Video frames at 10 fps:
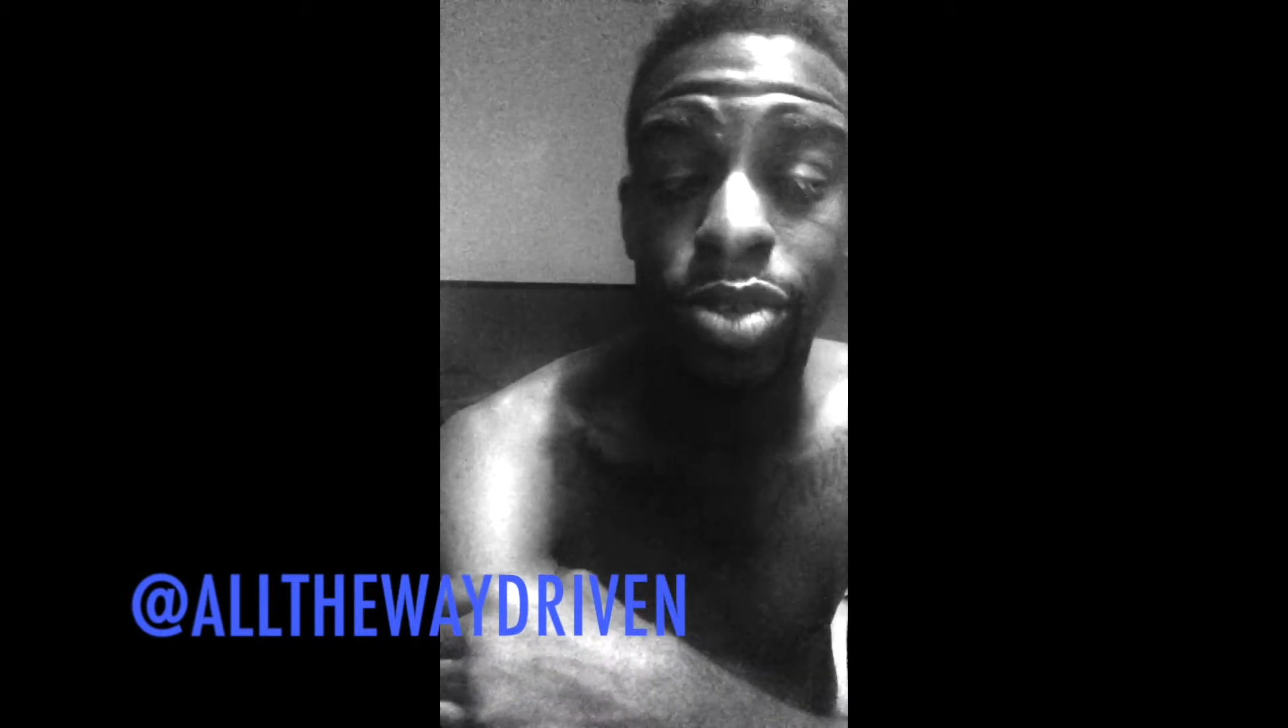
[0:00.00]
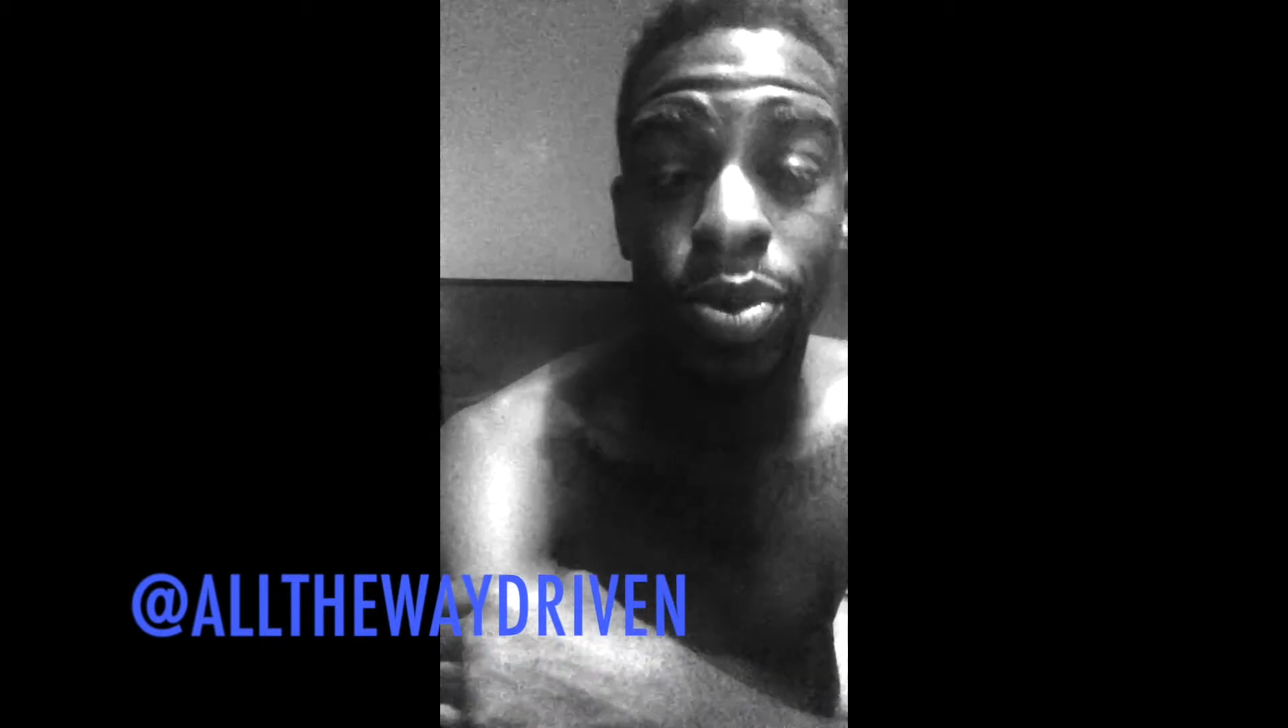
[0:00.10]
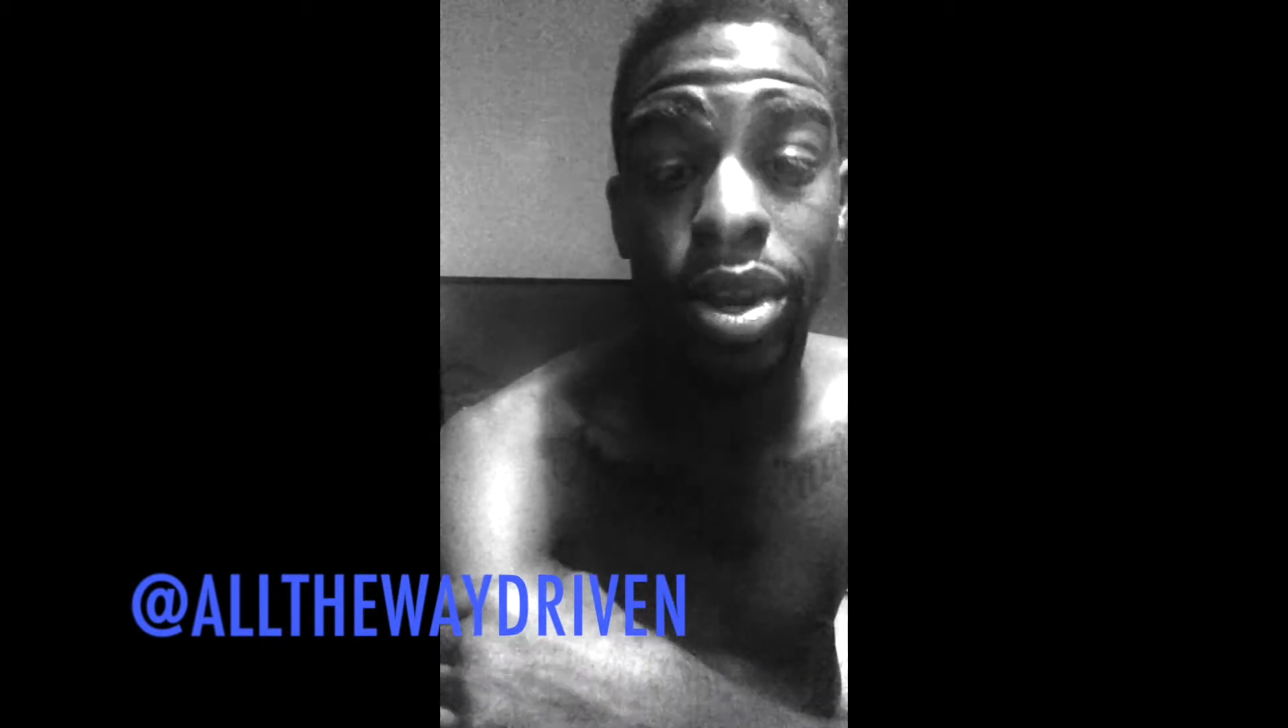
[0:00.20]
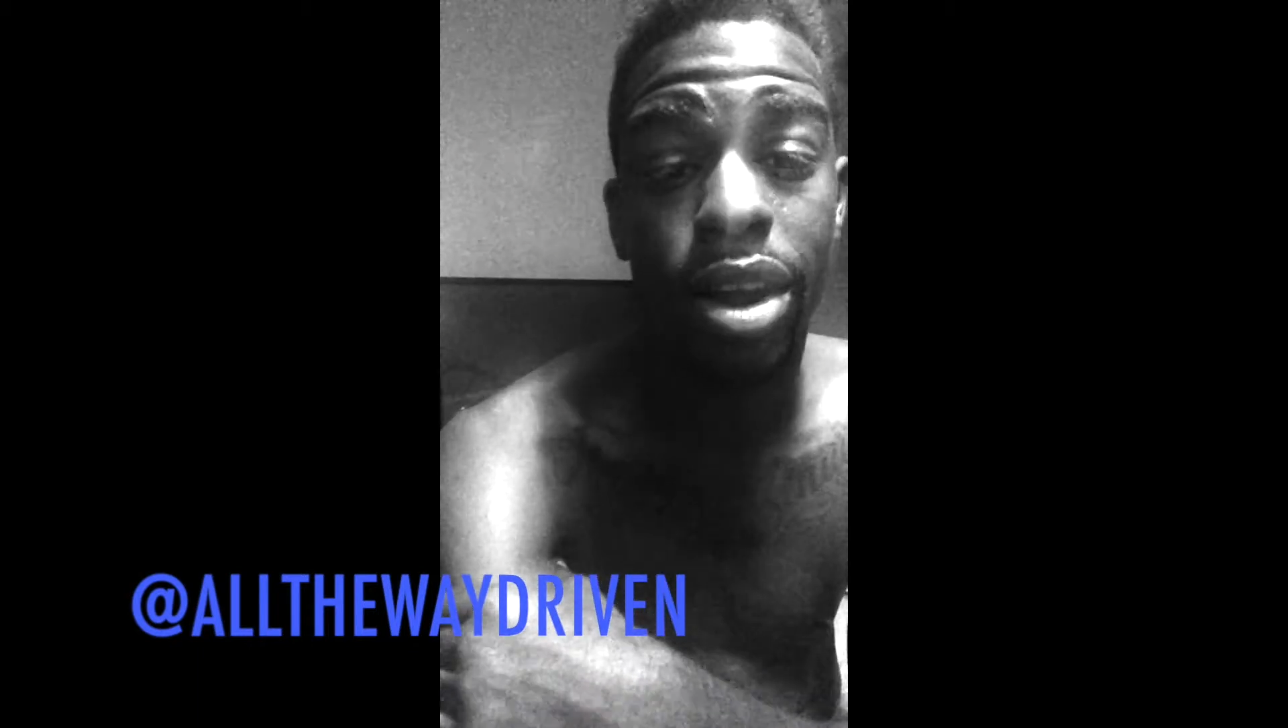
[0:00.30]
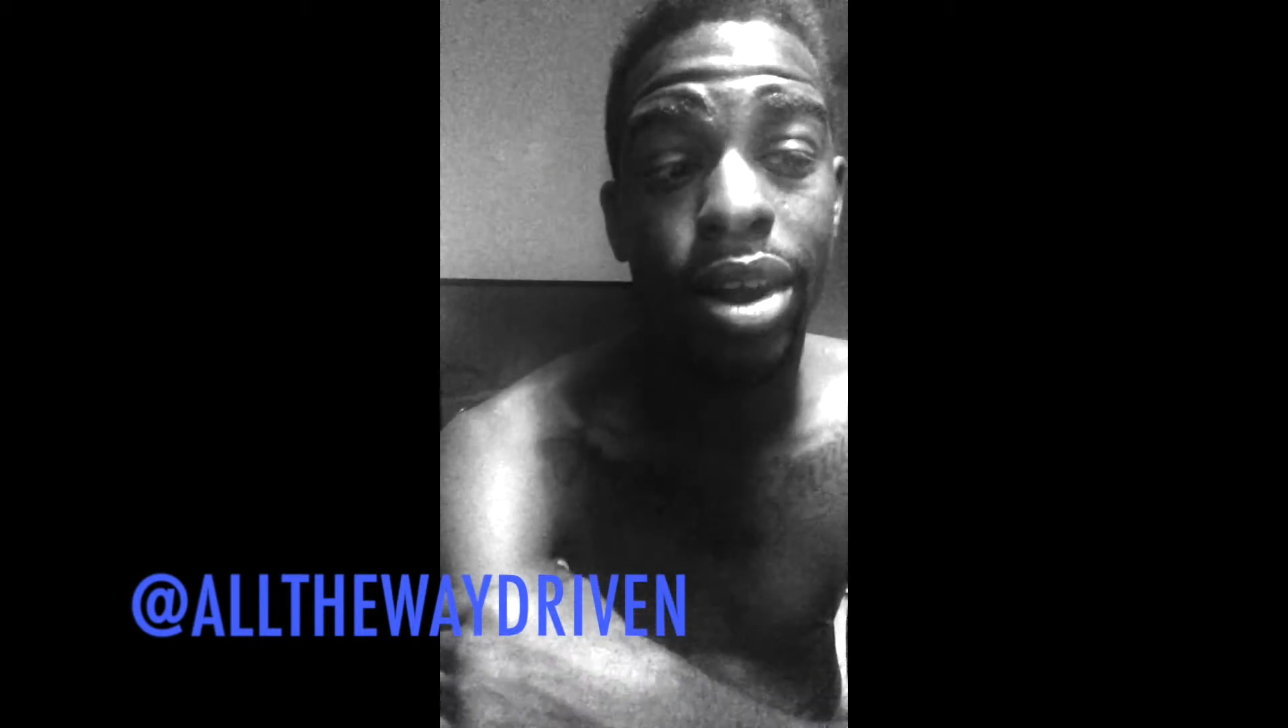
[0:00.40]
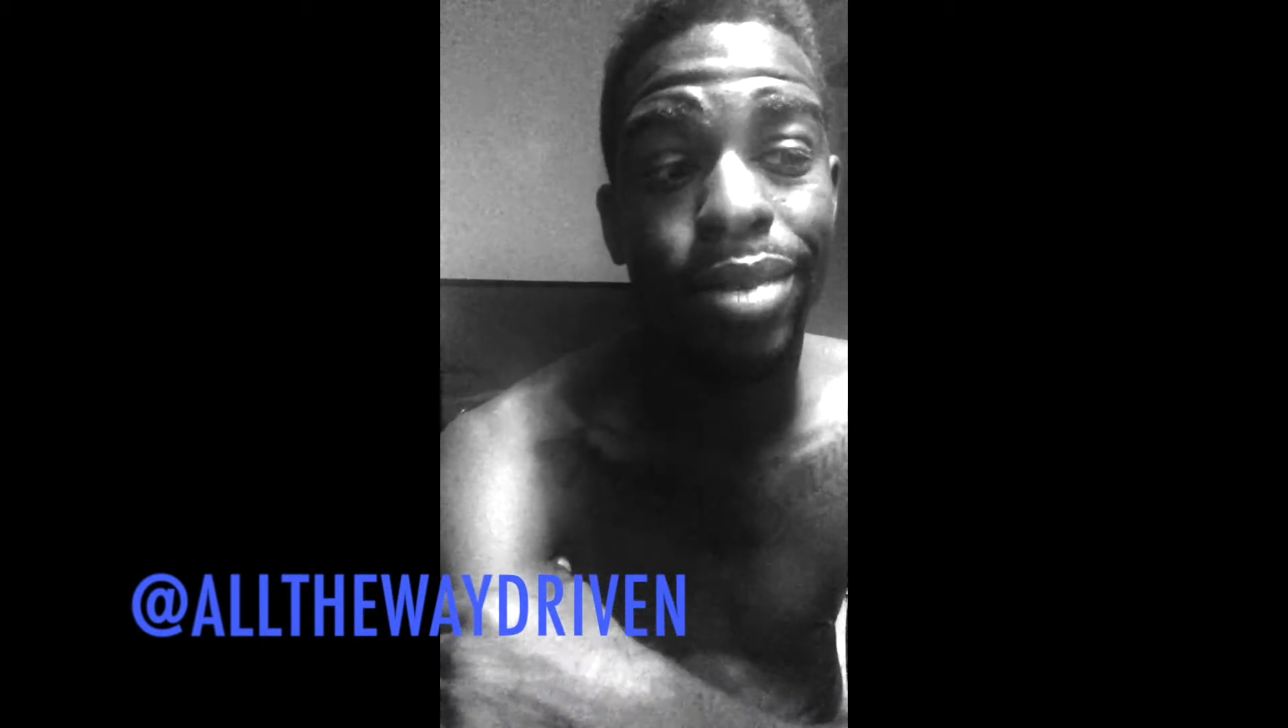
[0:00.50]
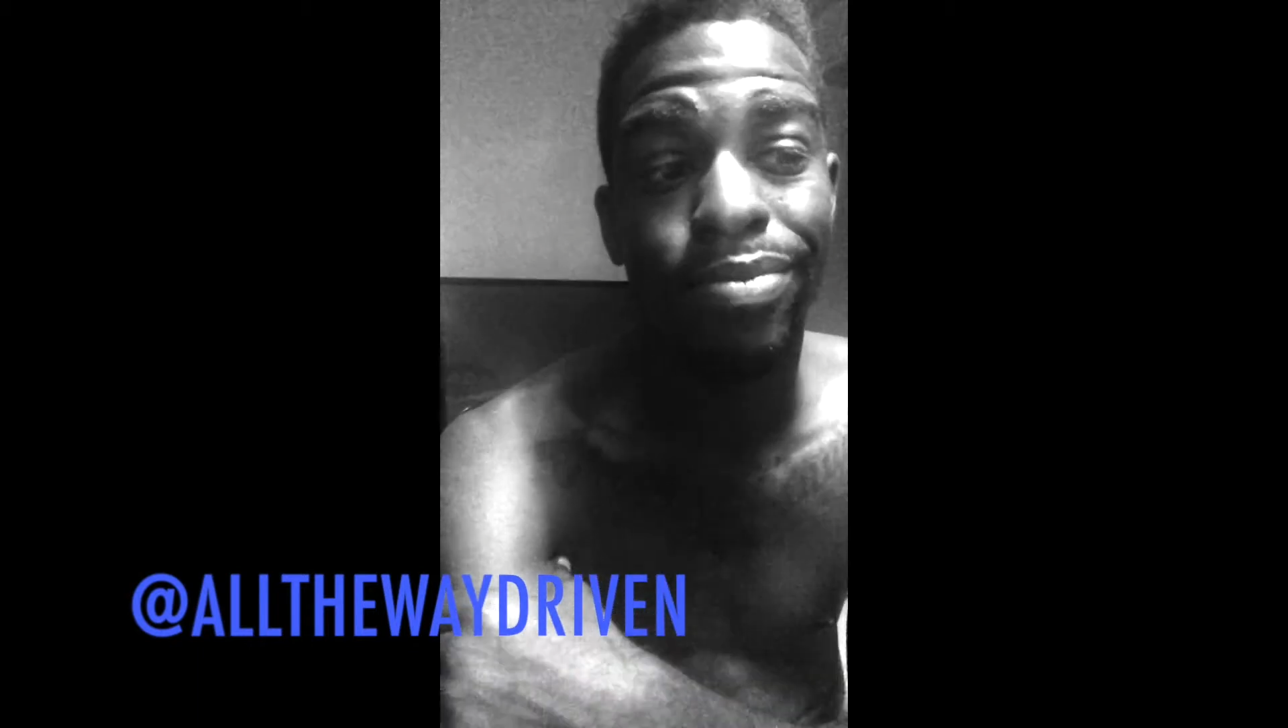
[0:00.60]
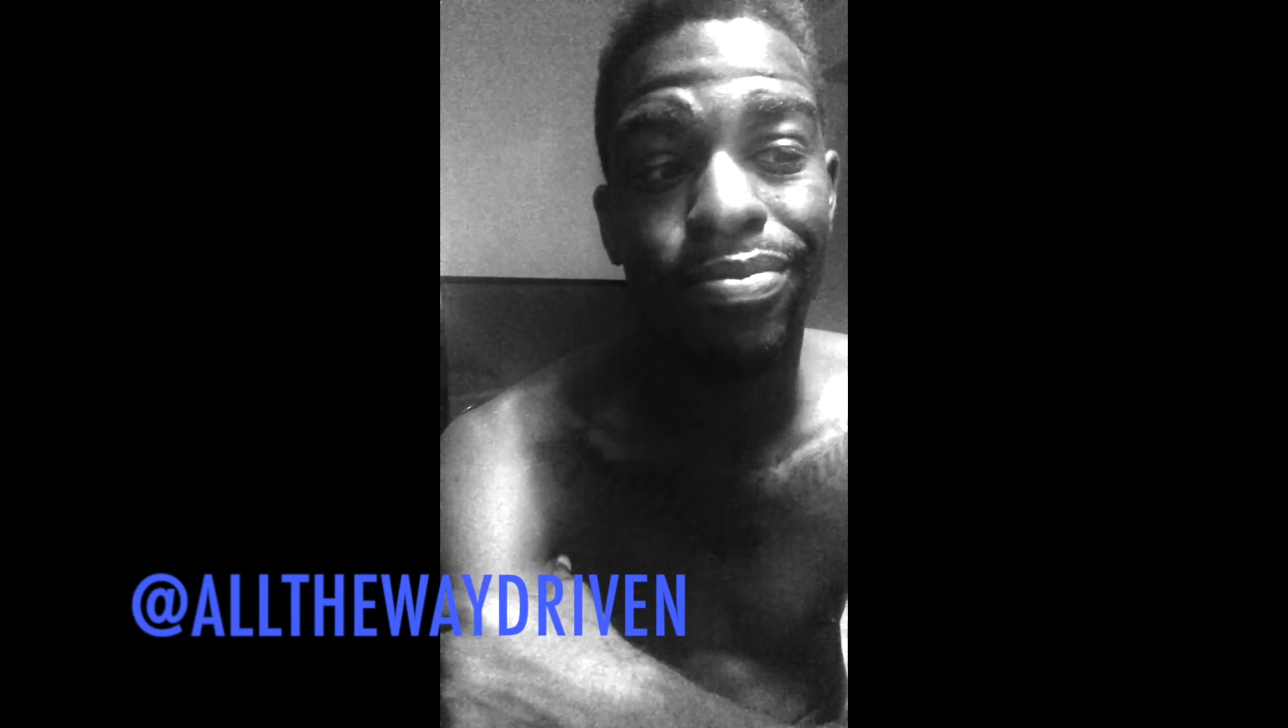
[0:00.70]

sweetheart.